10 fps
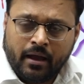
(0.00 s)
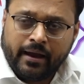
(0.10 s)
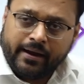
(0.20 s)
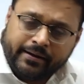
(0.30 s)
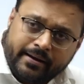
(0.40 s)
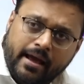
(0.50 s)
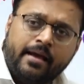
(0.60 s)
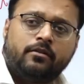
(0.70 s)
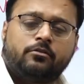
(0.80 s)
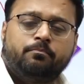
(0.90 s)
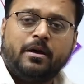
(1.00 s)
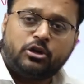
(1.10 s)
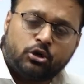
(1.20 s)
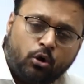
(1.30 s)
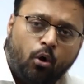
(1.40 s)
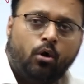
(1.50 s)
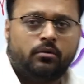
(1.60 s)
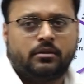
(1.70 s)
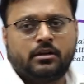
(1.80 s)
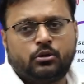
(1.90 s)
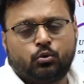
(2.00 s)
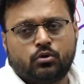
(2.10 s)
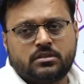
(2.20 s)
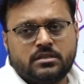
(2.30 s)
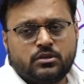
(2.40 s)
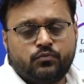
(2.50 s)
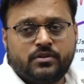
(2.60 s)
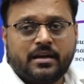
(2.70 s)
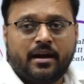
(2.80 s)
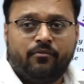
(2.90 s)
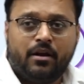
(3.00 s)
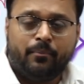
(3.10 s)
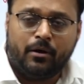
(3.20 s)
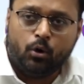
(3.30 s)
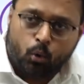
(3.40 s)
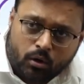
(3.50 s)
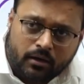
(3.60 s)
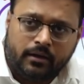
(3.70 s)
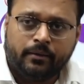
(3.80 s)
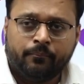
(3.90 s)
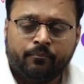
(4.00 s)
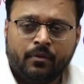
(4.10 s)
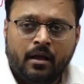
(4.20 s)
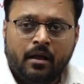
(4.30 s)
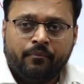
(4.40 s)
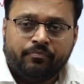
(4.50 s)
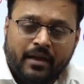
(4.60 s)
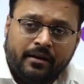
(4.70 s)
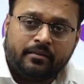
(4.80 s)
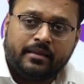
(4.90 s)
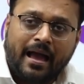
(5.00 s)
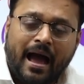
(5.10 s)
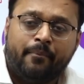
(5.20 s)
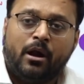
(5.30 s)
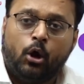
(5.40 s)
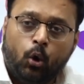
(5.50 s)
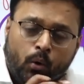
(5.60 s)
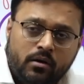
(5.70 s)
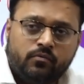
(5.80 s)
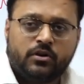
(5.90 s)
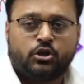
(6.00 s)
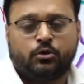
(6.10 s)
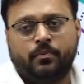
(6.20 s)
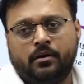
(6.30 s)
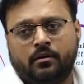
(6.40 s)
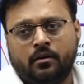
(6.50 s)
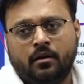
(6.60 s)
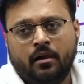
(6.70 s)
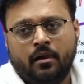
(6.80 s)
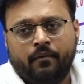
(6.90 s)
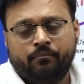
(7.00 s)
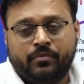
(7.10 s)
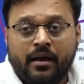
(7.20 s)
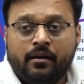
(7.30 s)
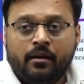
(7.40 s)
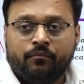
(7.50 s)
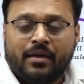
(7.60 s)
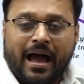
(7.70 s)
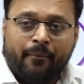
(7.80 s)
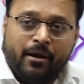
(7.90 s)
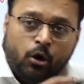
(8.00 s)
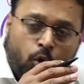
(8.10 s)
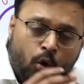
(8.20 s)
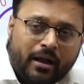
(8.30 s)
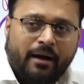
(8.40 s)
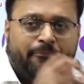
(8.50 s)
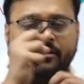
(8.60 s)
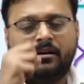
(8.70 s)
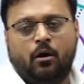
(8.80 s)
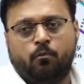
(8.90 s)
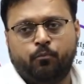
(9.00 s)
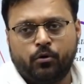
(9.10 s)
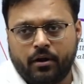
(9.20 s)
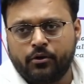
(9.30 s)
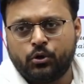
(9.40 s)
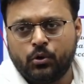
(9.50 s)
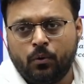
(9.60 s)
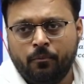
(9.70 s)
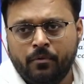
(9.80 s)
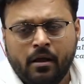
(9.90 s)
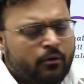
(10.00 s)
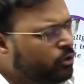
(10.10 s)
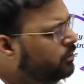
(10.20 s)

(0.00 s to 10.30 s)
It is based on the resources which are available locally. Then they have a low investment. Then they have a low capital output ratio. So